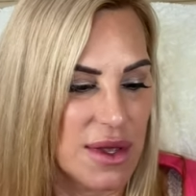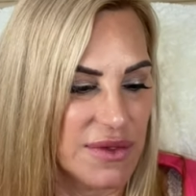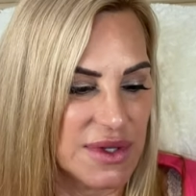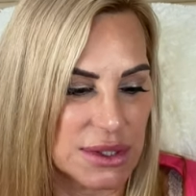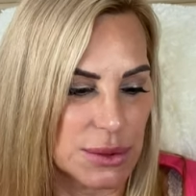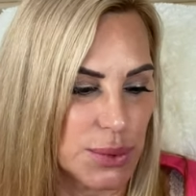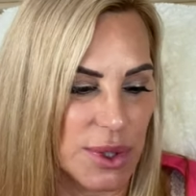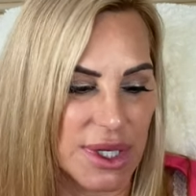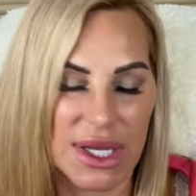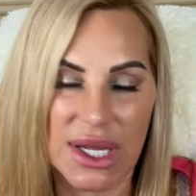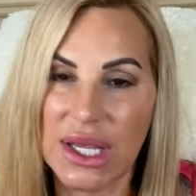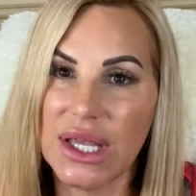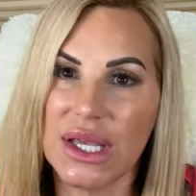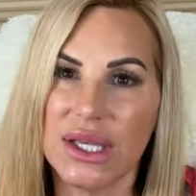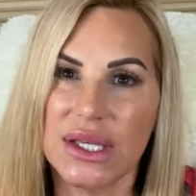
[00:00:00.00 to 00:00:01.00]
This one
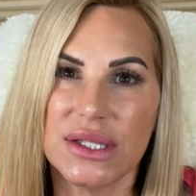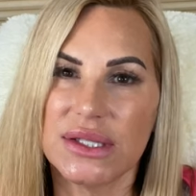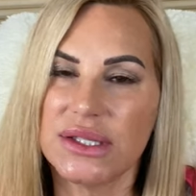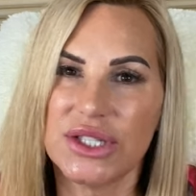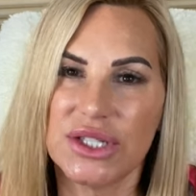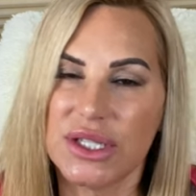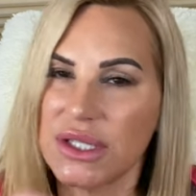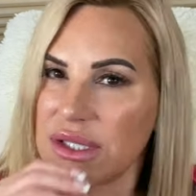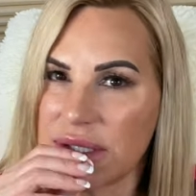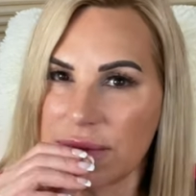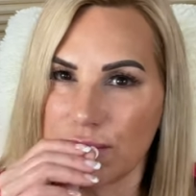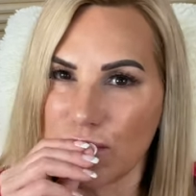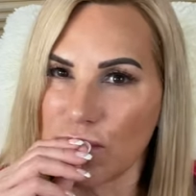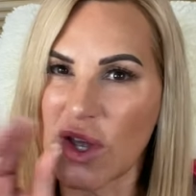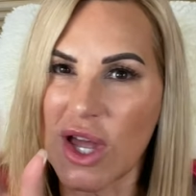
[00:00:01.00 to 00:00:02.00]
is just
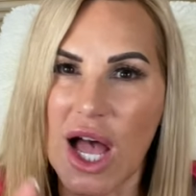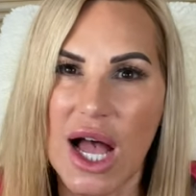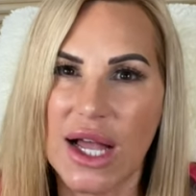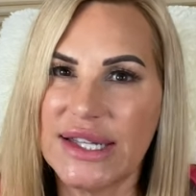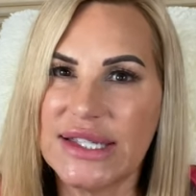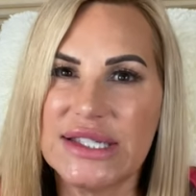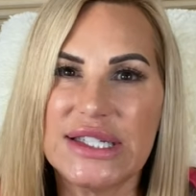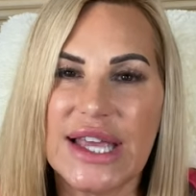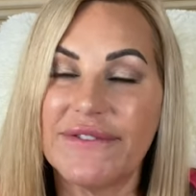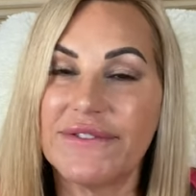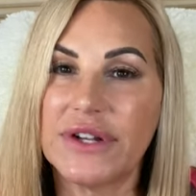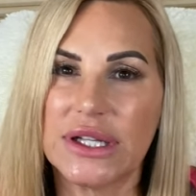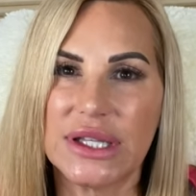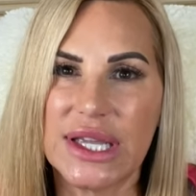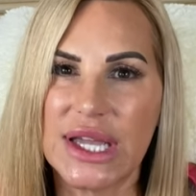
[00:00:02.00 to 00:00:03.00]
ah,
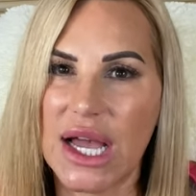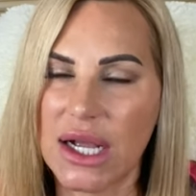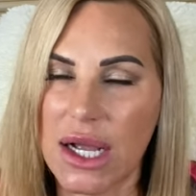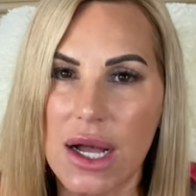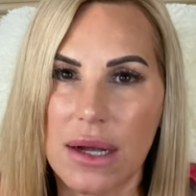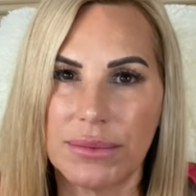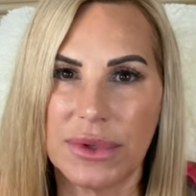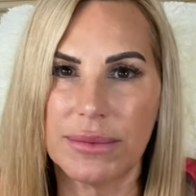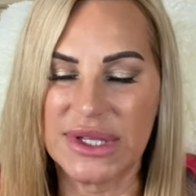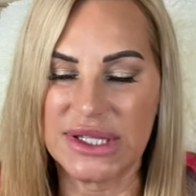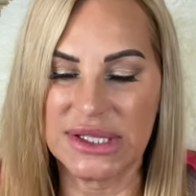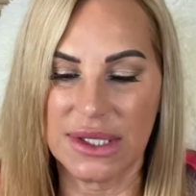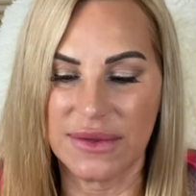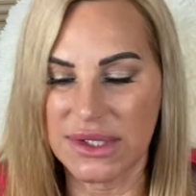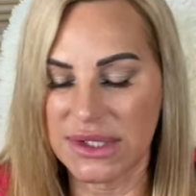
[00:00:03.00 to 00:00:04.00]
definitely got
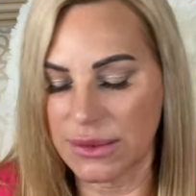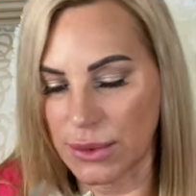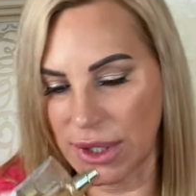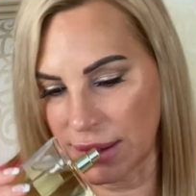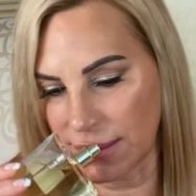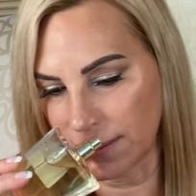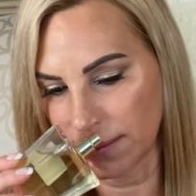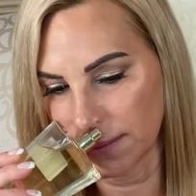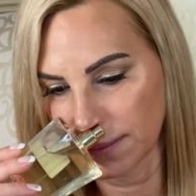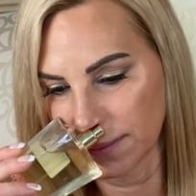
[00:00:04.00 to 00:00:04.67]
compliments on this one.